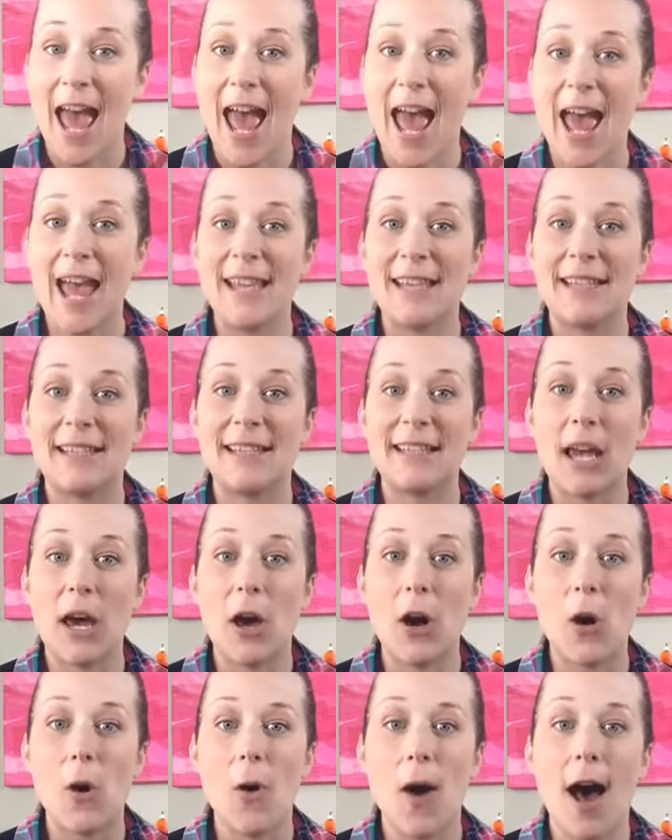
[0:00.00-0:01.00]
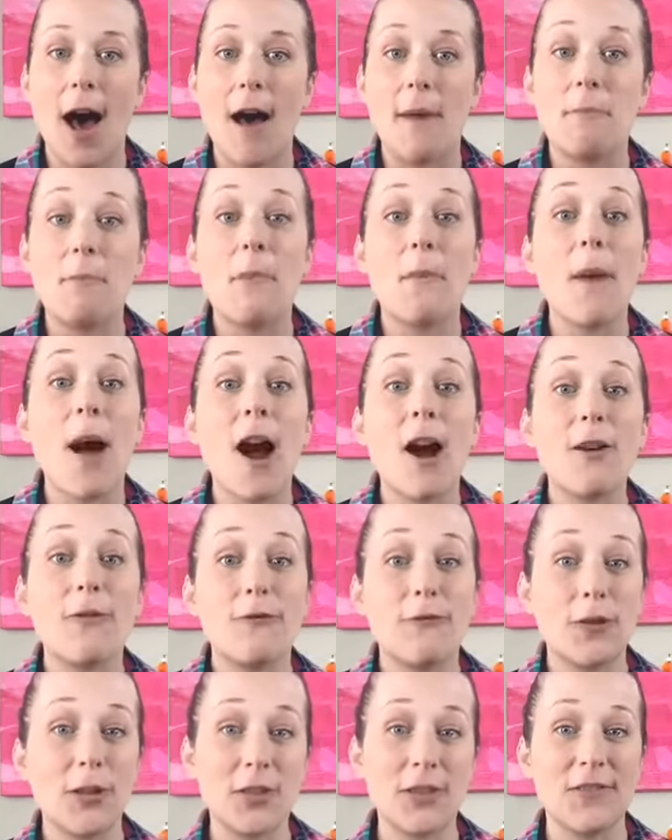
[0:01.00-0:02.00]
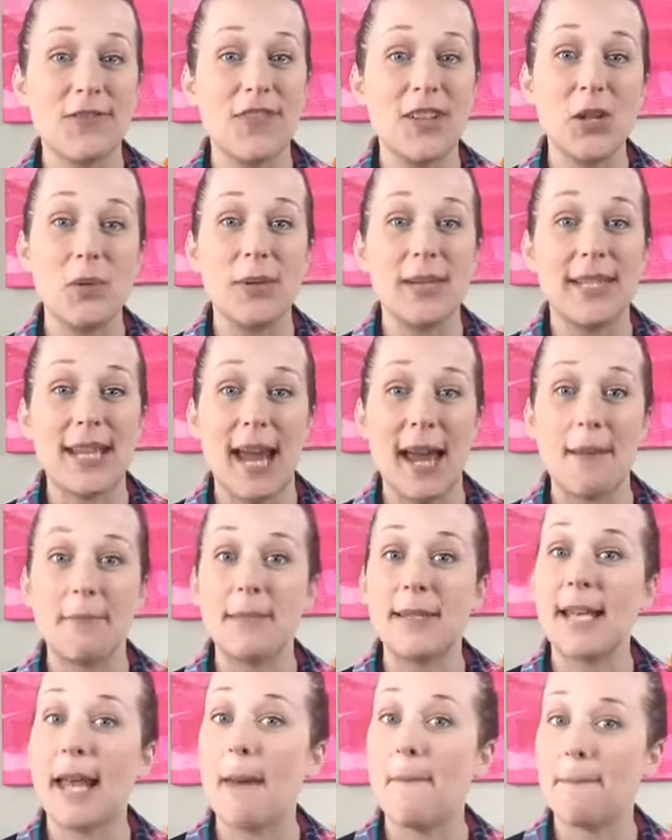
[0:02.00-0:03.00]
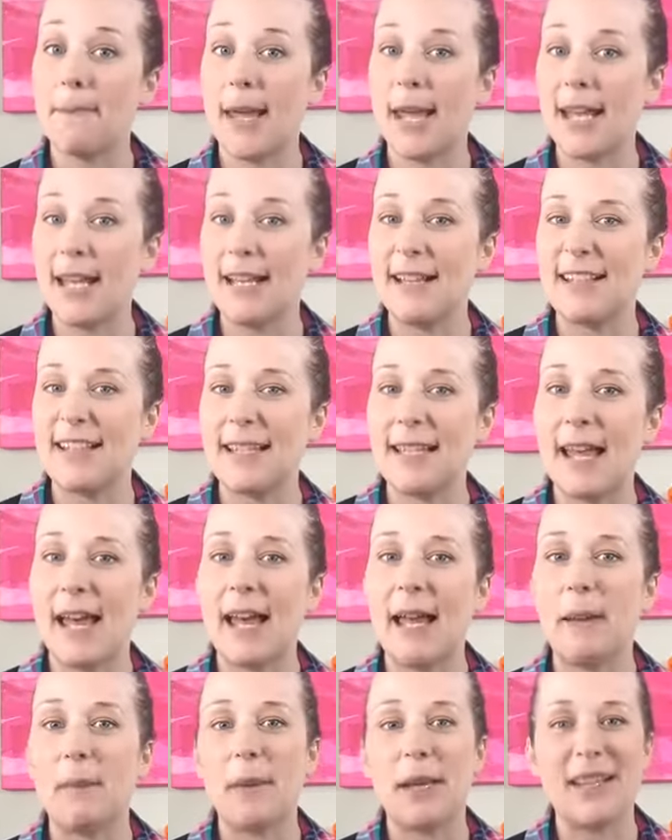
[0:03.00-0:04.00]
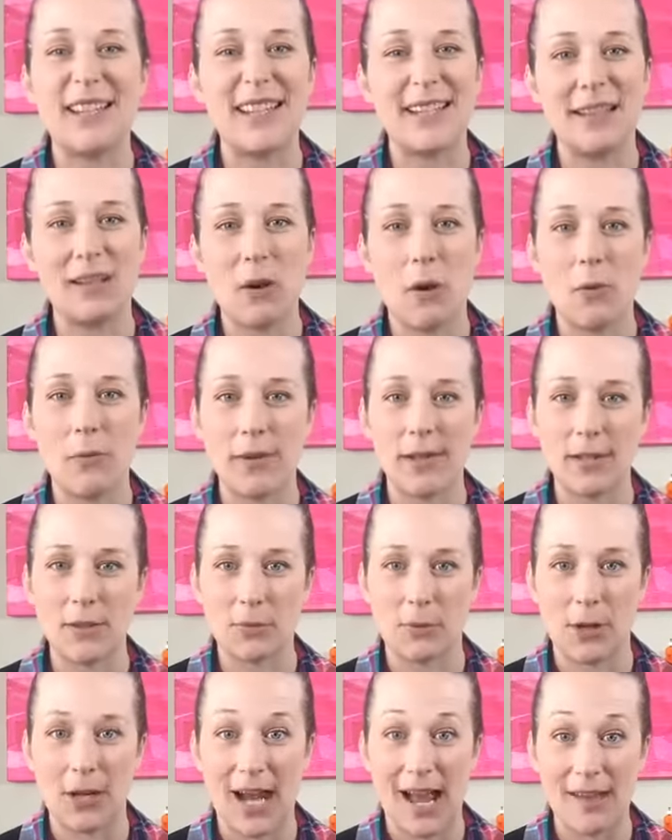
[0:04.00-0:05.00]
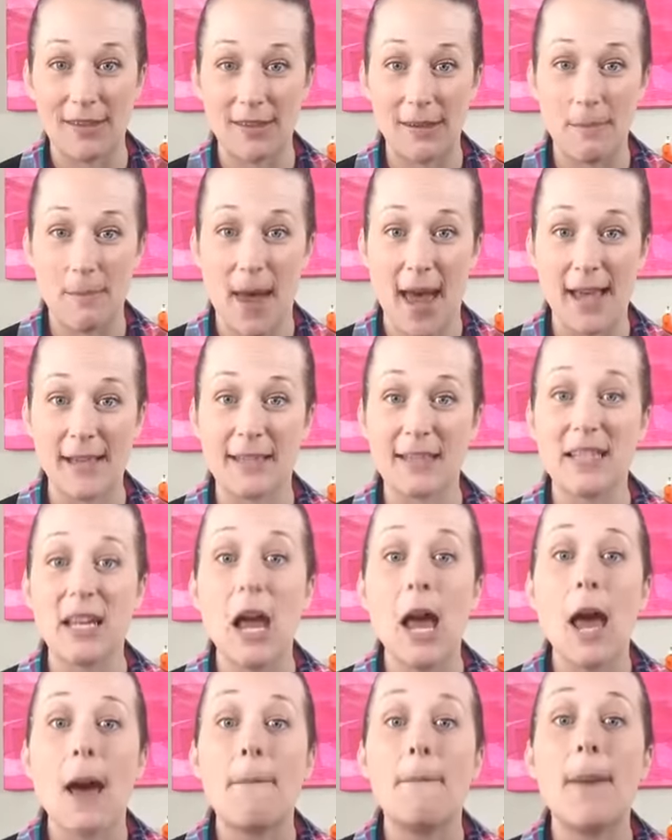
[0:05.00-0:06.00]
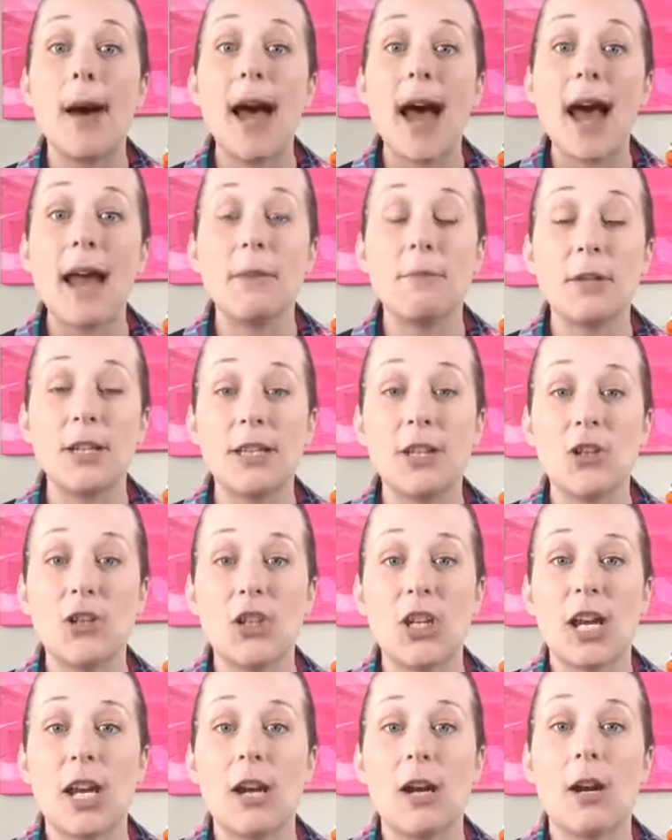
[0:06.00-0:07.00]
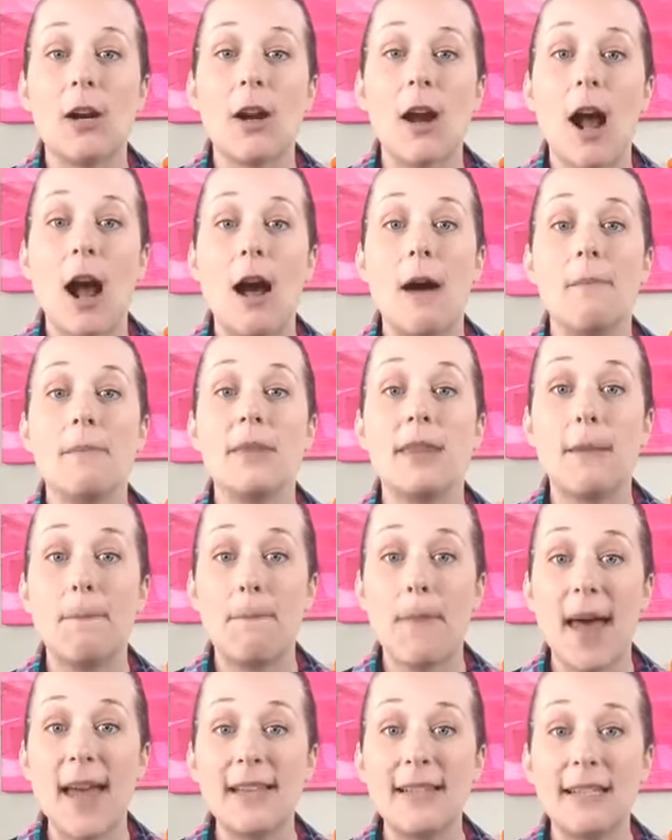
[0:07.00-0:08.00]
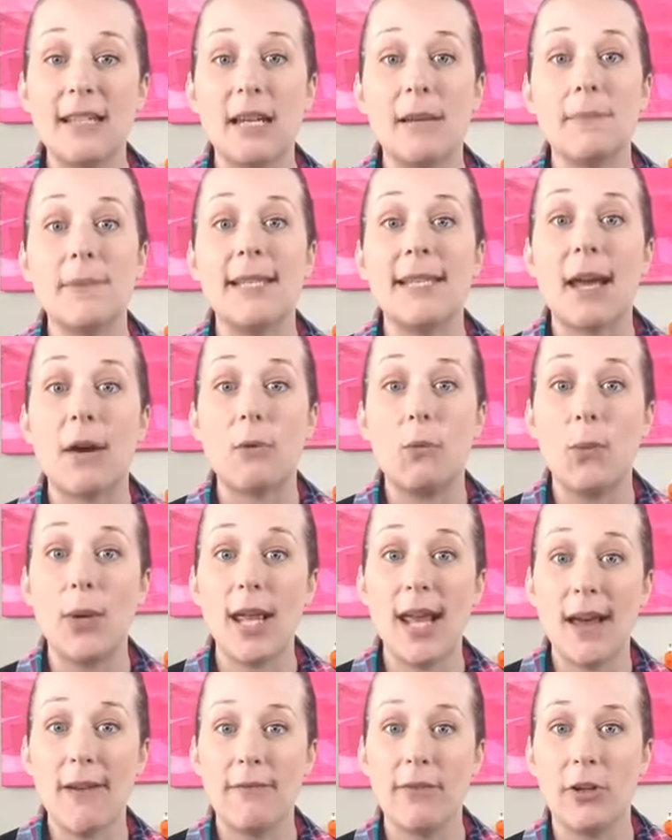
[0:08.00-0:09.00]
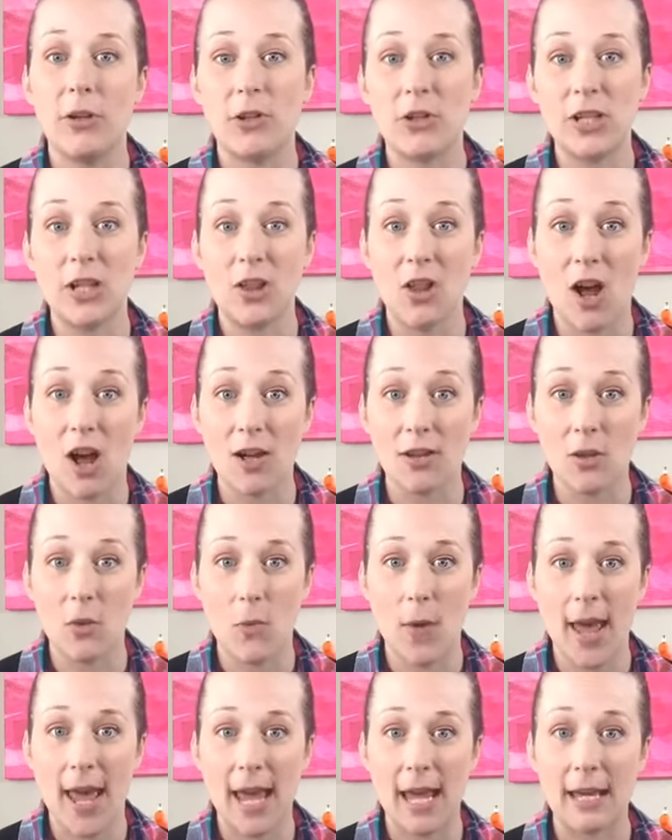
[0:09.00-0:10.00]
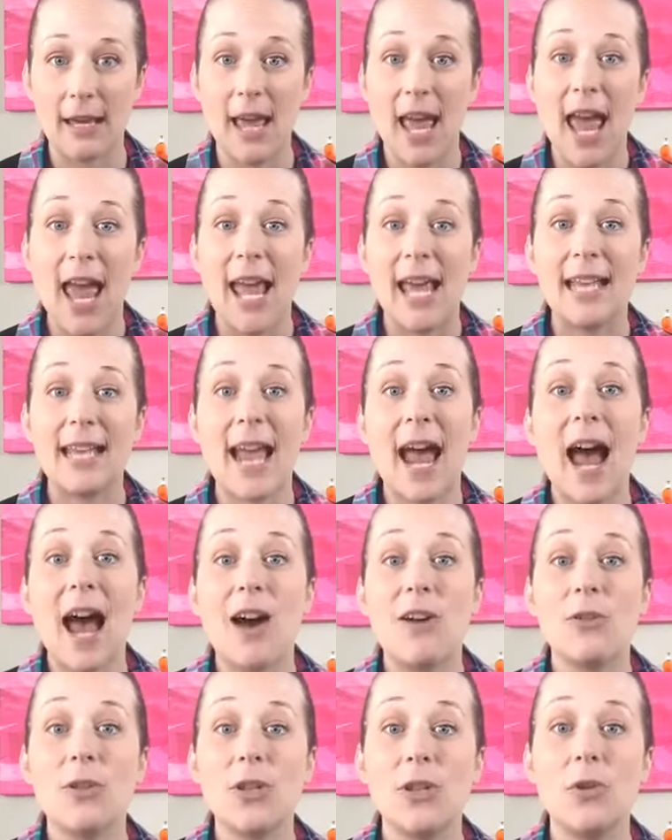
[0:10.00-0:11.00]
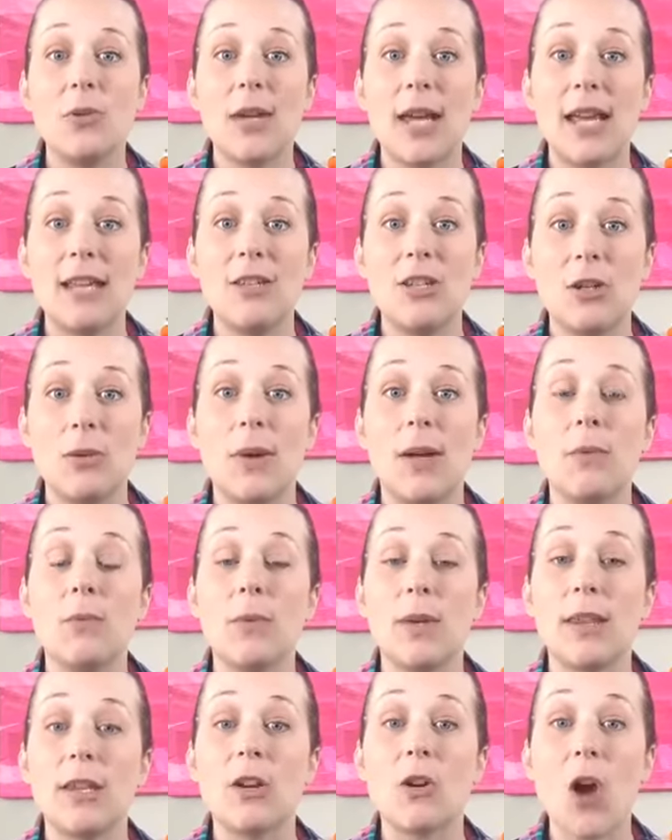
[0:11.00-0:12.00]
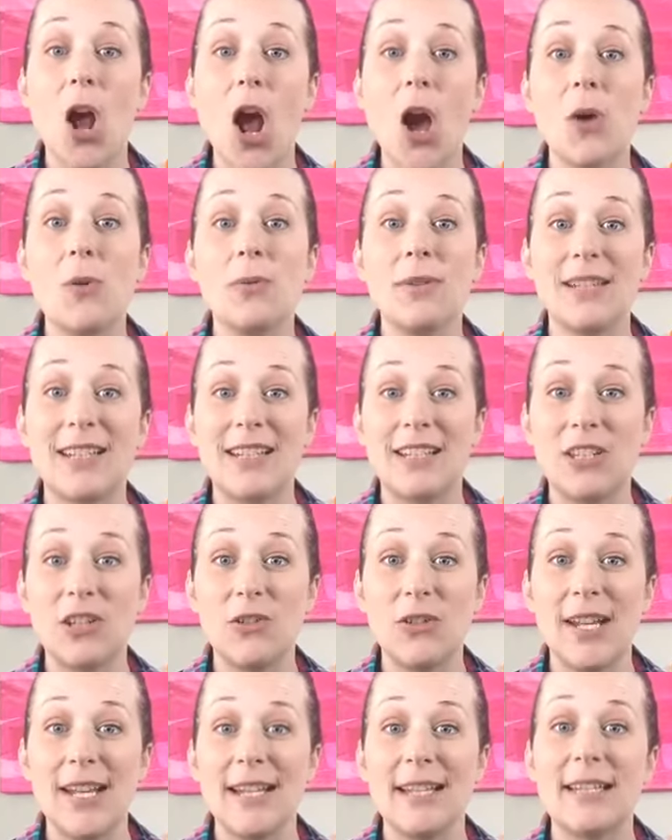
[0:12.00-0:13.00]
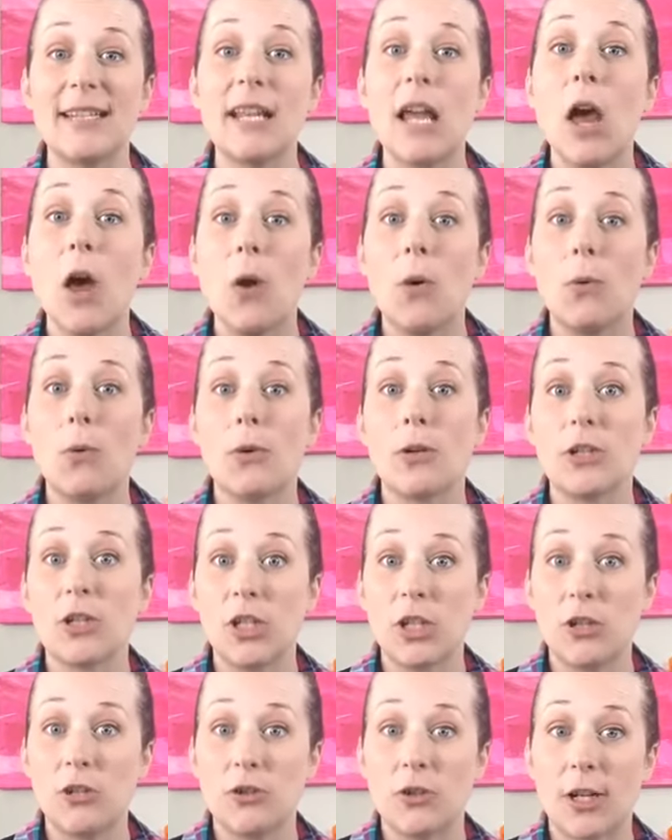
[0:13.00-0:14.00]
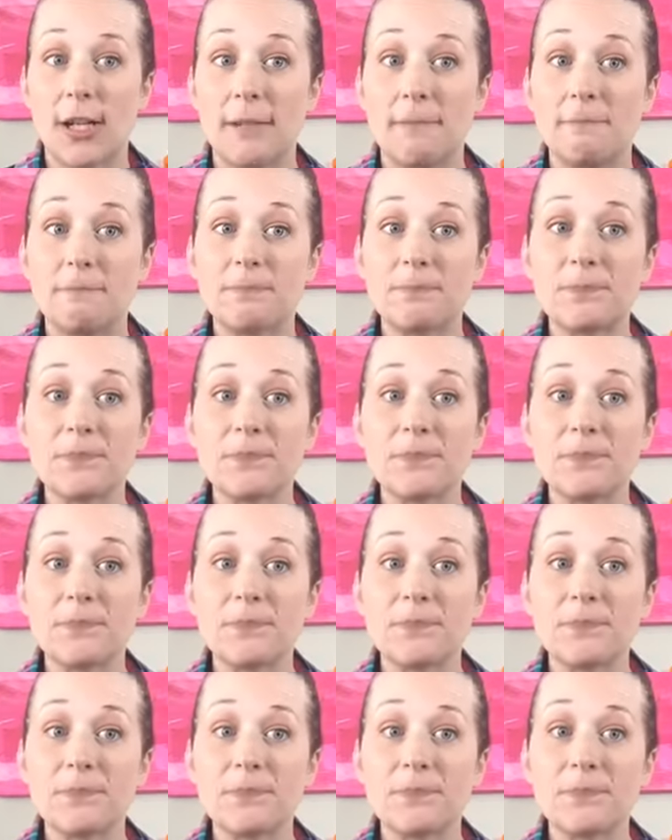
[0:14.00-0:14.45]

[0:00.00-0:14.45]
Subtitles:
and so our first few attempts at making slime didn't always work out the best. But I'm going to share the best tips that we have learned along the way and how you can do it with your own students or children.